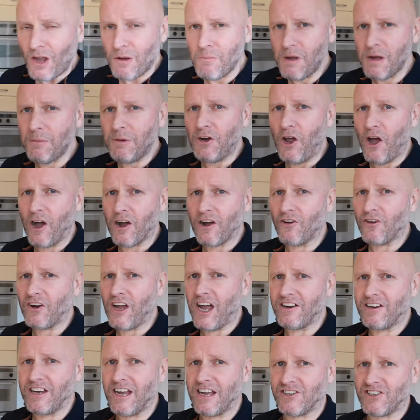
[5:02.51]
maybe not a good
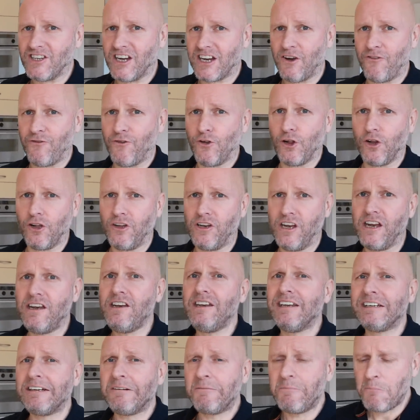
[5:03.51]
idea to take a full one
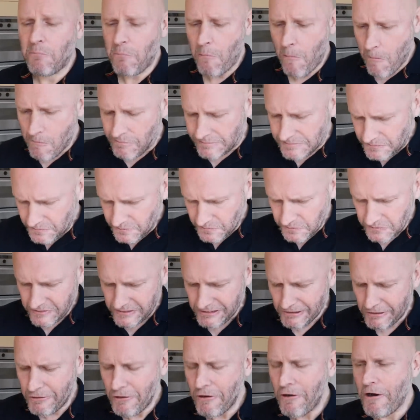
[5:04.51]
in.
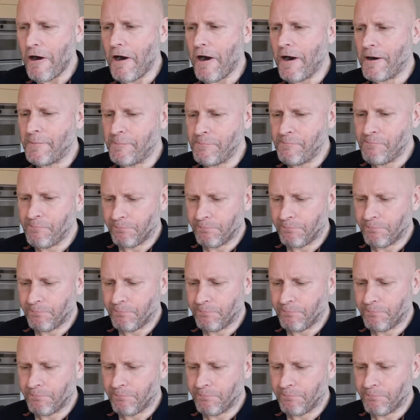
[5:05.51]
Oh.